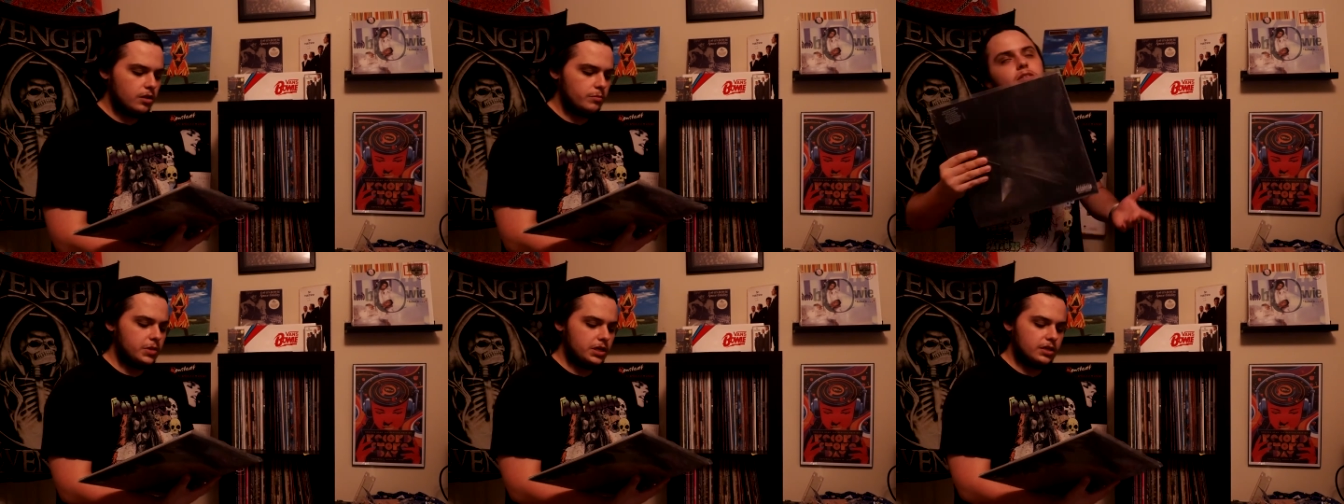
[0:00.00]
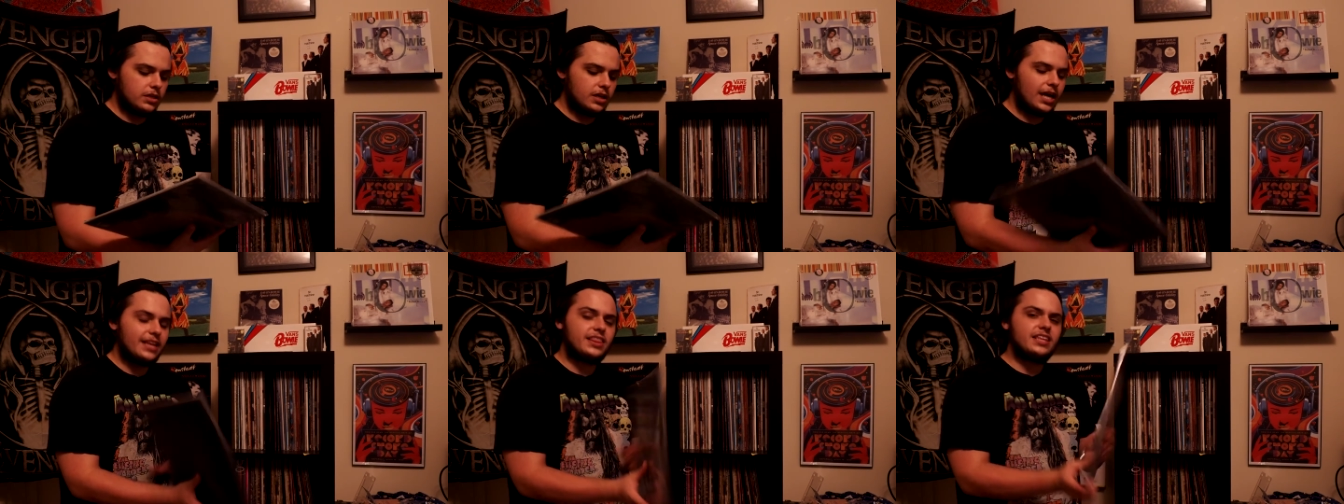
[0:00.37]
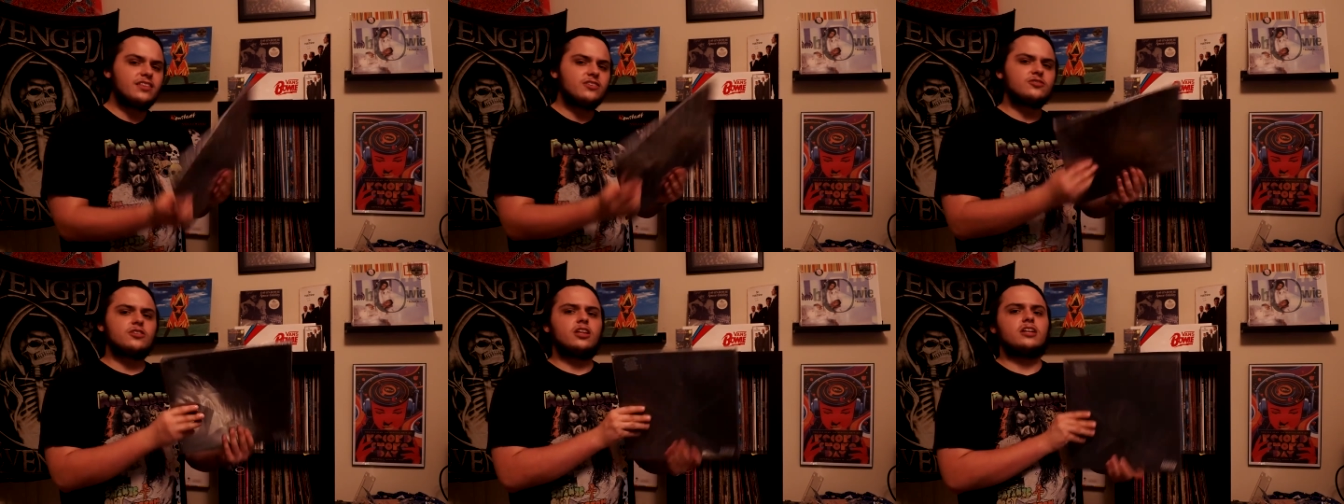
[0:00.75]
But I think
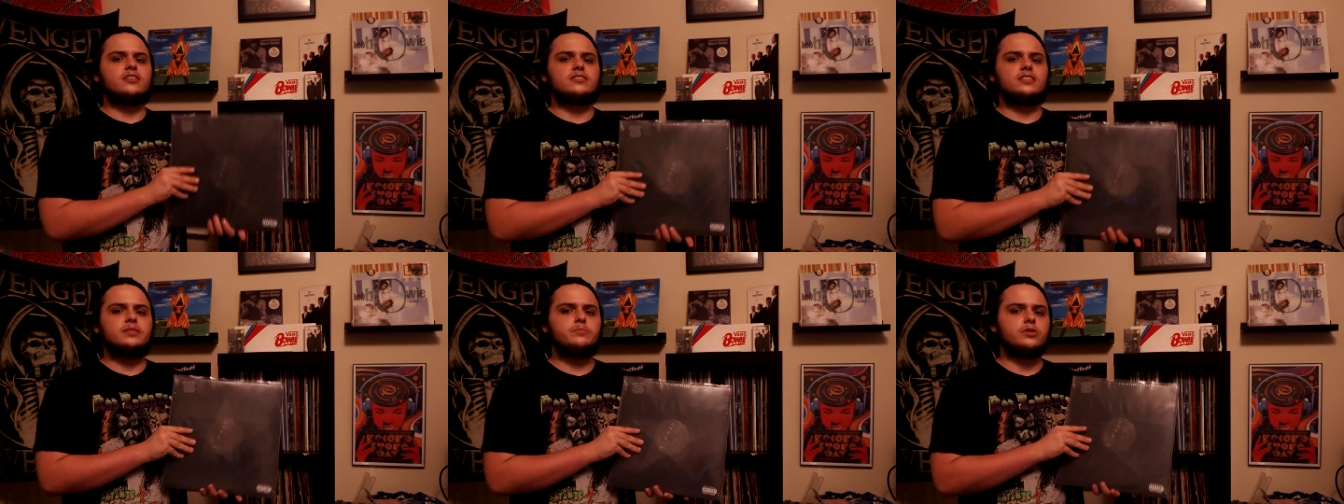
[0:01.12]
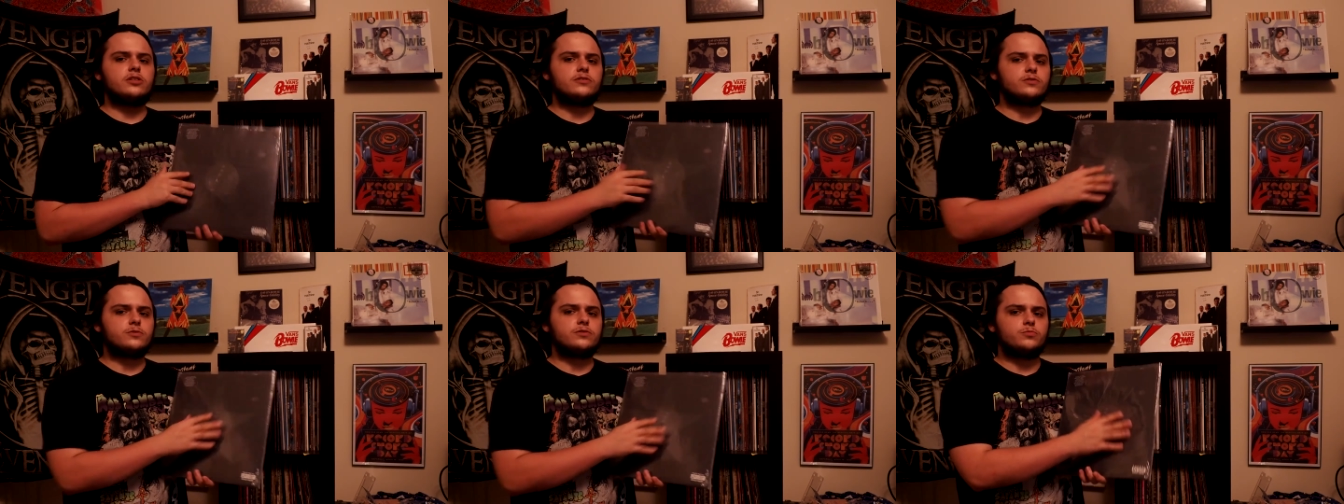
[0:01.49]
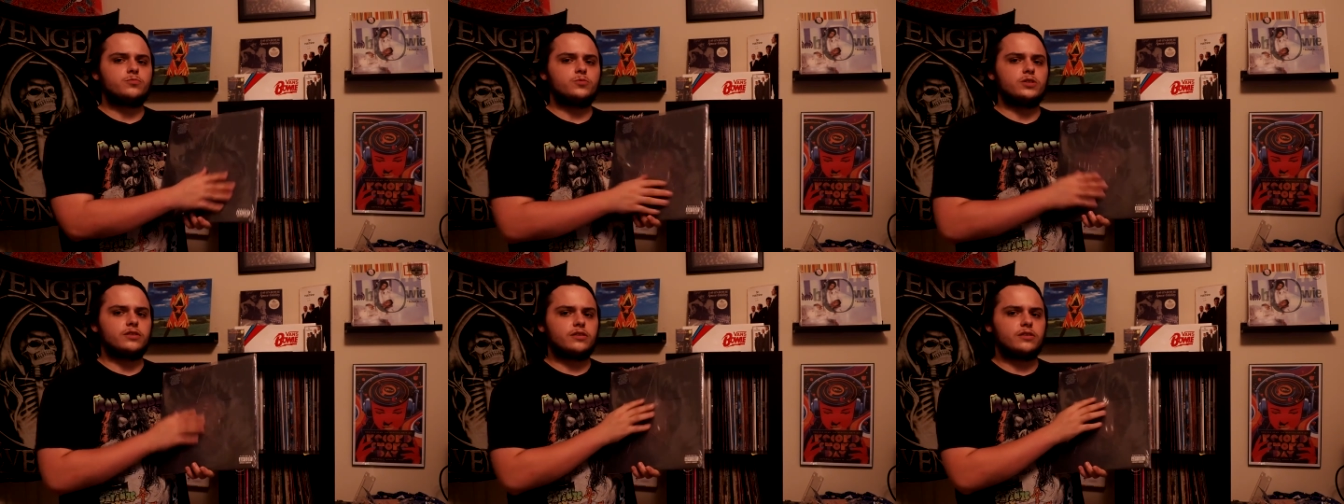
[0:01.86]
there's a lot of symbolism
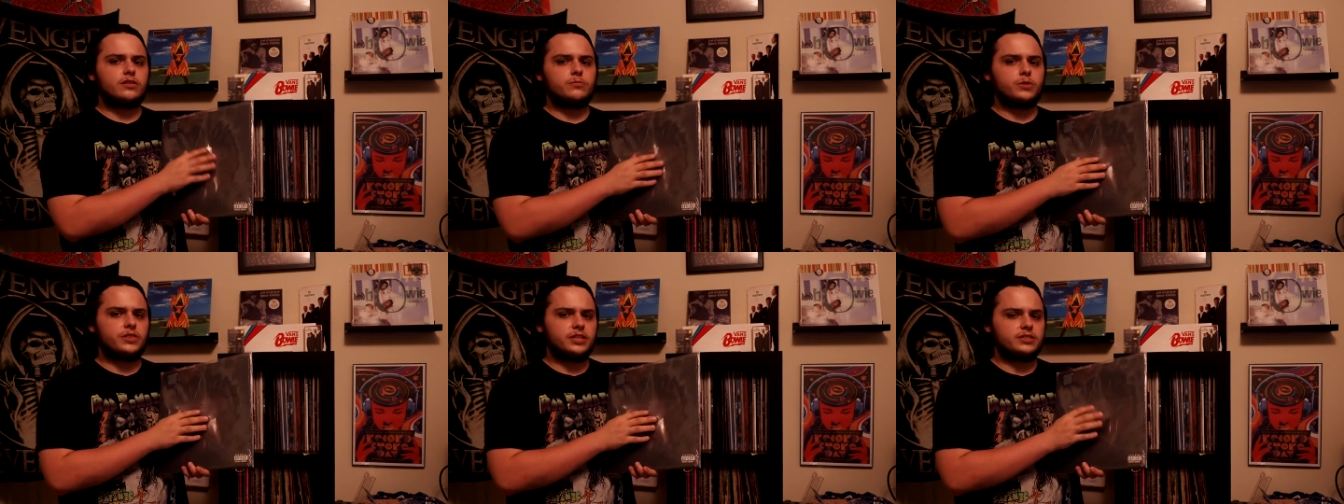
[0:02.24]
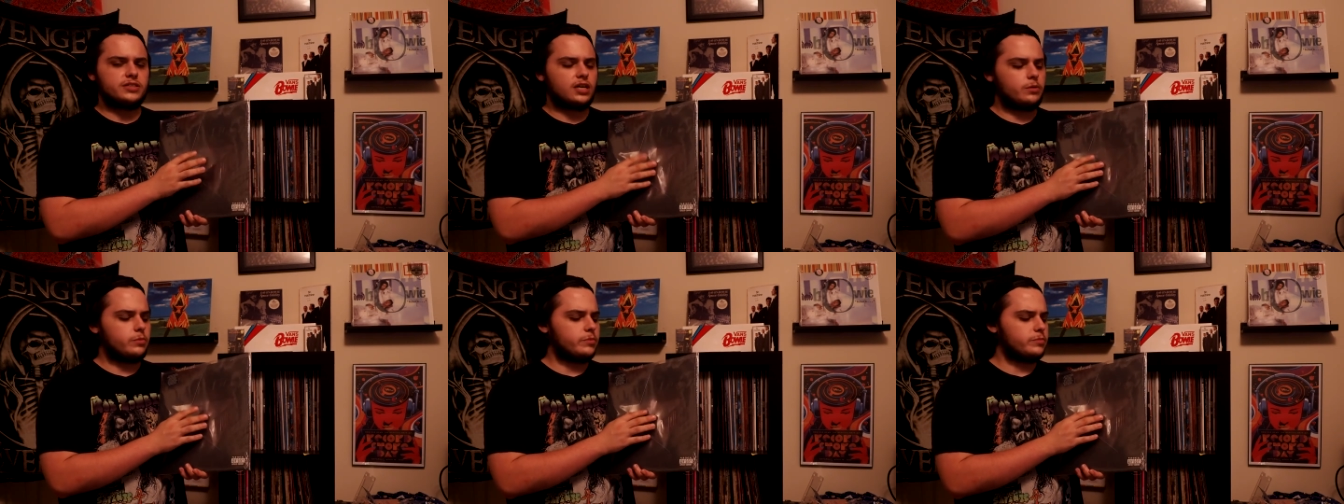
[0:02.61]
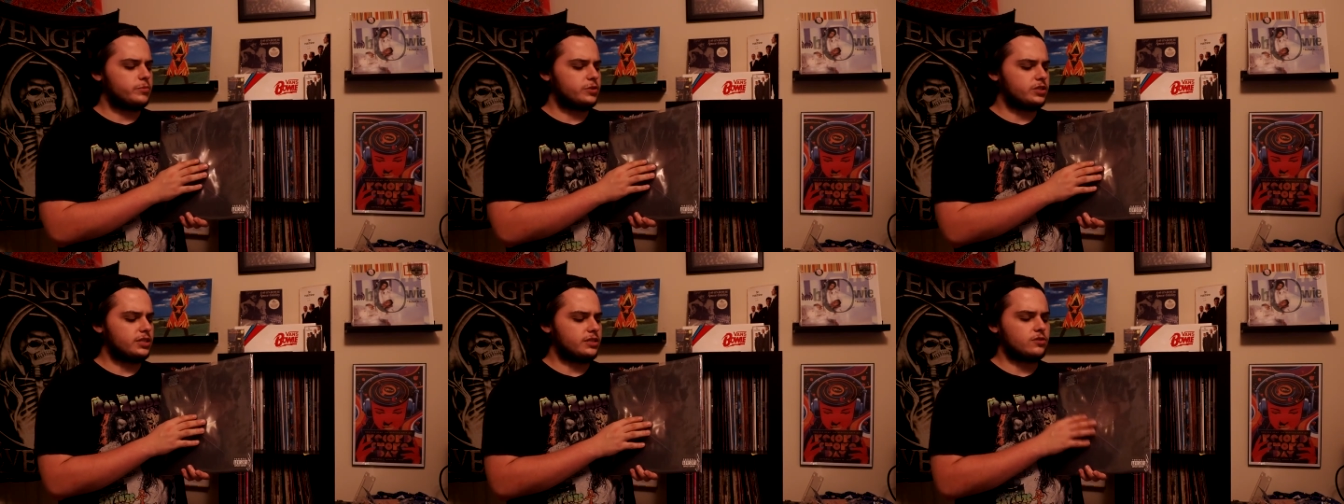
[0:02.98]
with this album in
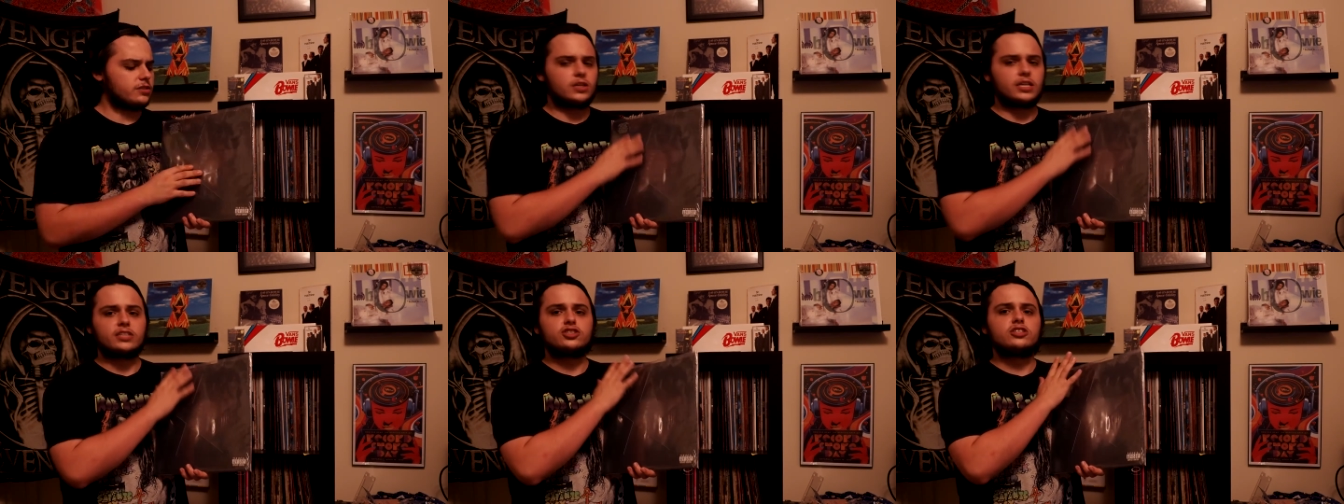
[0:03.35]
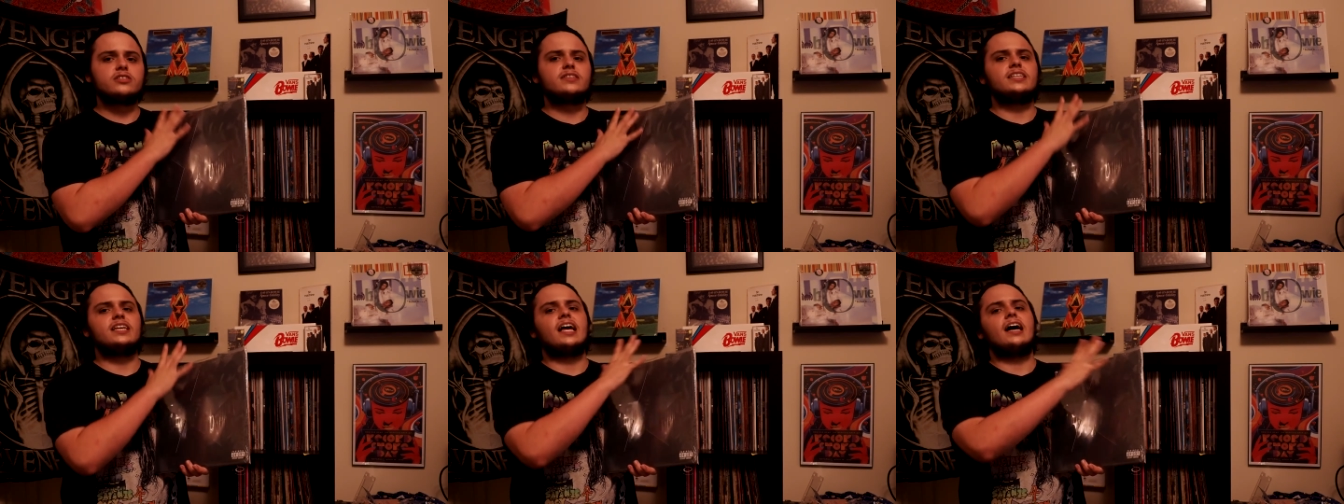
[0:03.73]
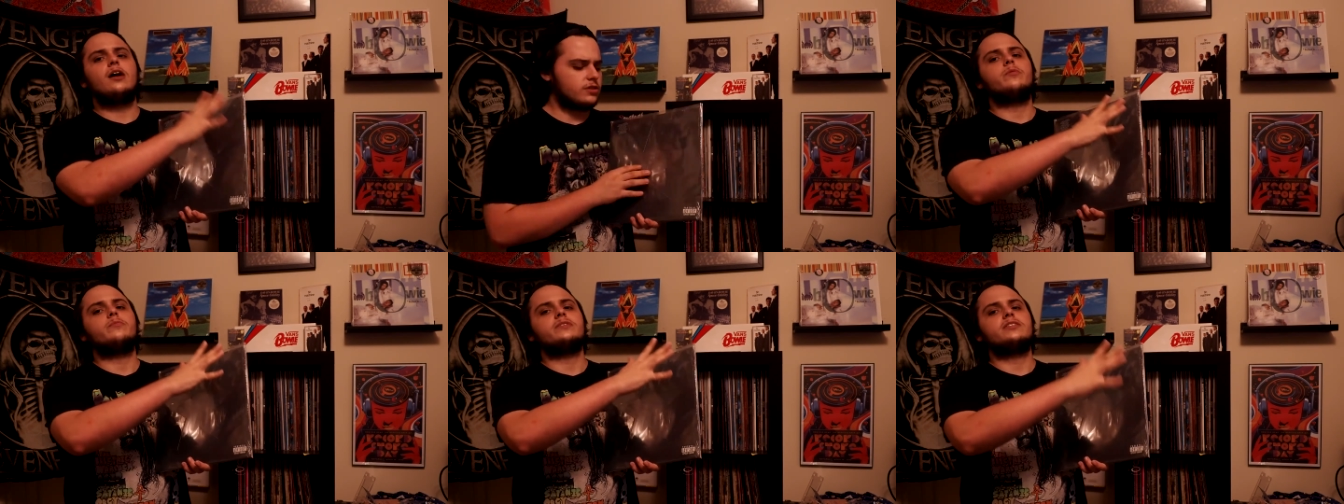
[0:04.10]
particular. Like, just the
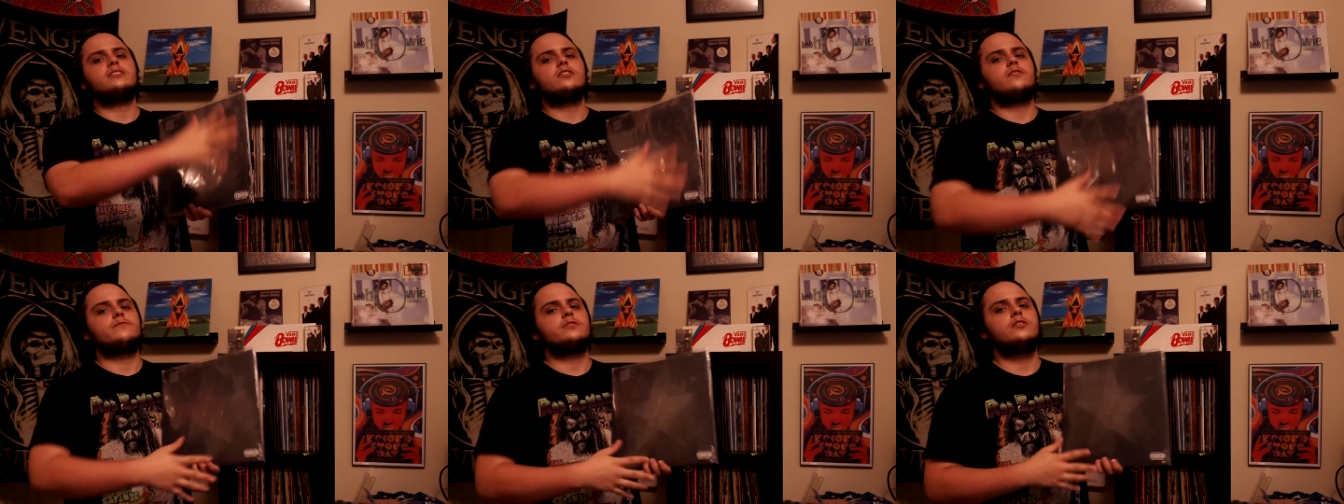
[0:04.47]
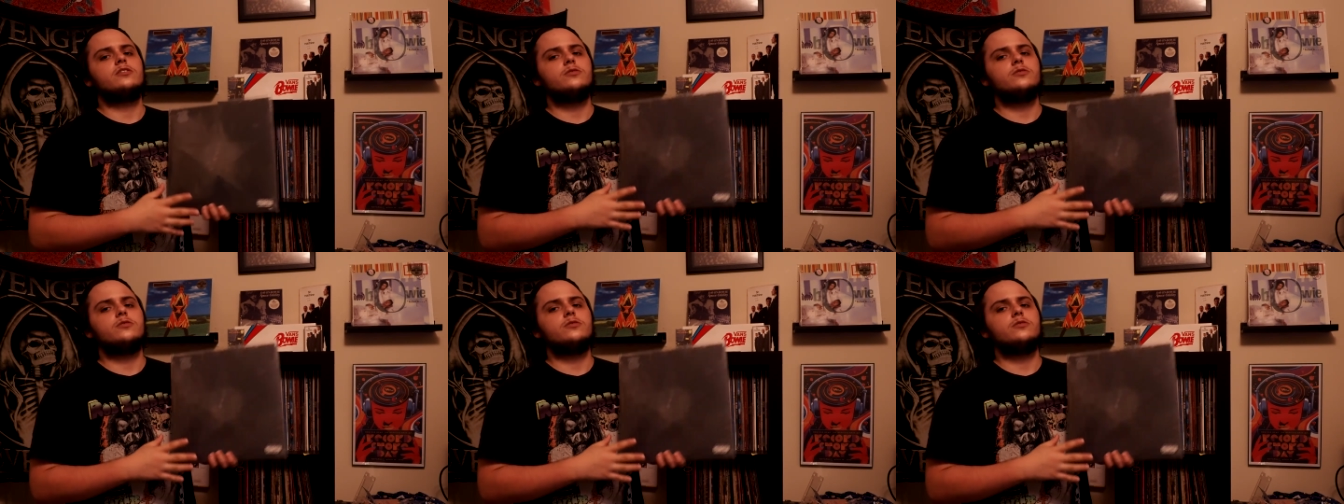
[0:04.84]
album itself,